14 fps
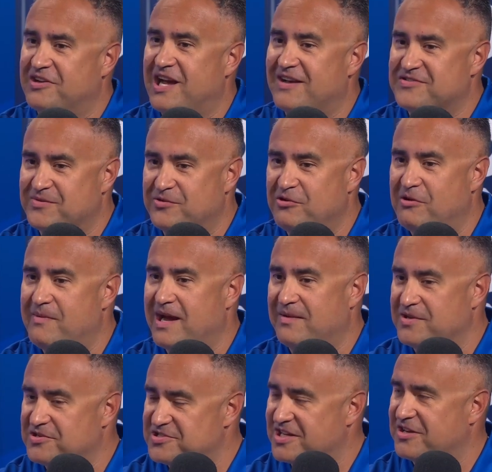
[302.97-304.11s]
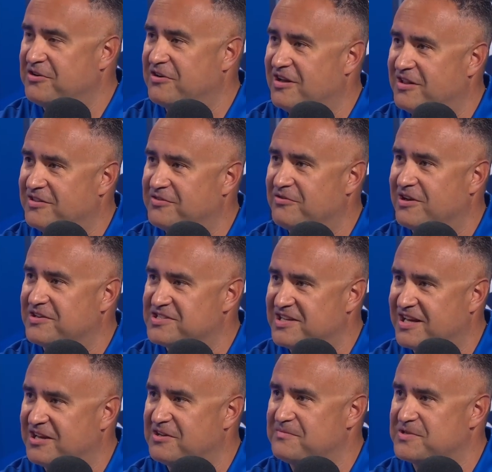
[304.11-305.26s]
have some throwback music going on throughout the
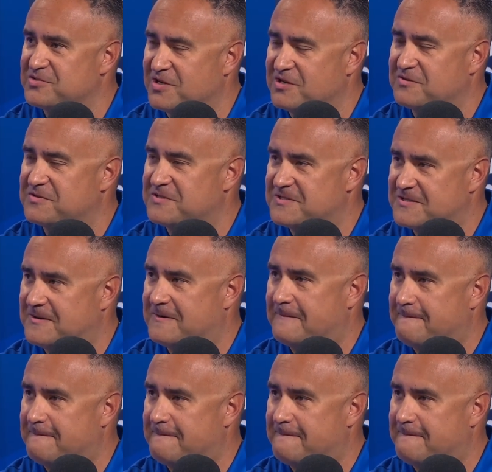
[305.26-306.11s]
stadium. Cool. Well. Nice. So. This is